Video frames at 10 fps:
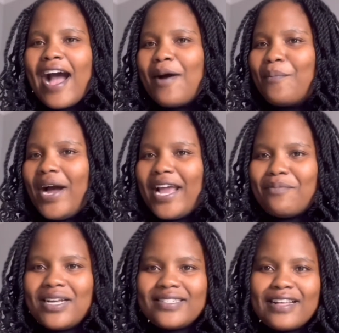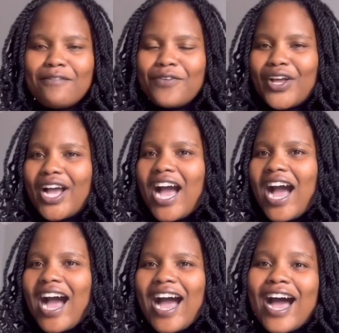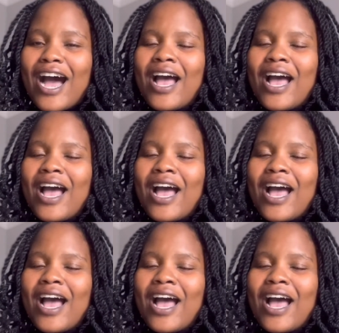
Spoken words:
I'm buying myself a car.